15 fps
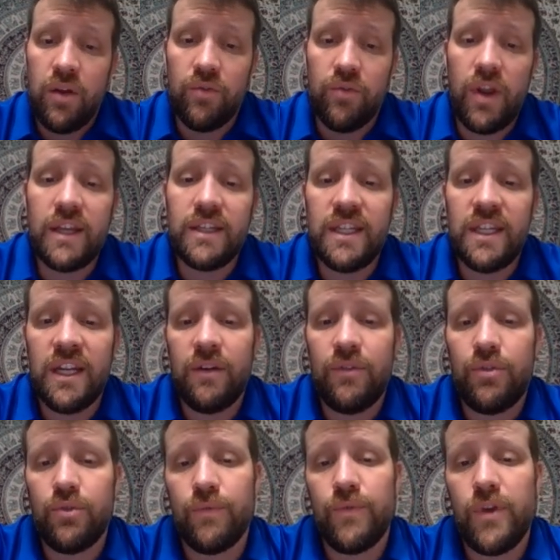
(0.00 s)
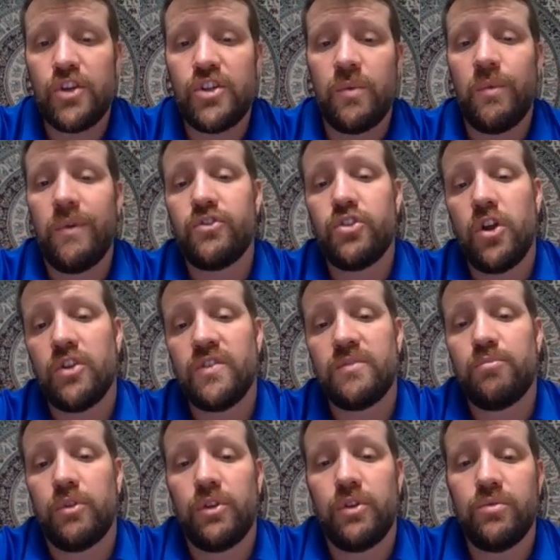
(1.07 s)
Right here, through friction, we've charged this
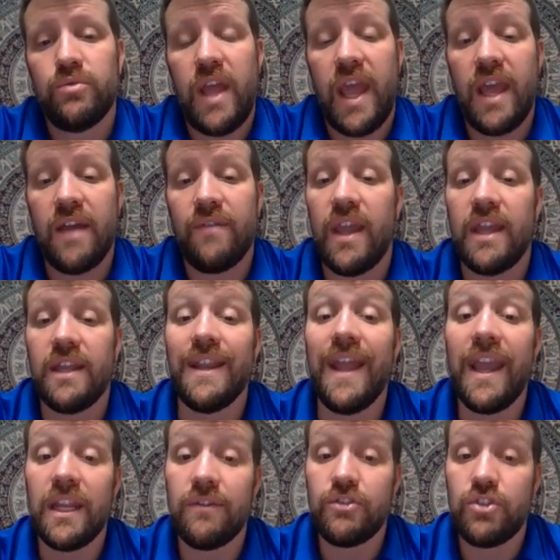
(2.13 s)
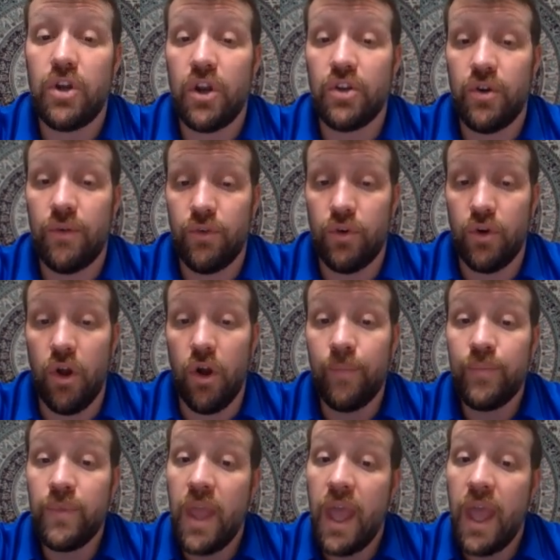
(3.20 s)
balloon to have a negative charge overall.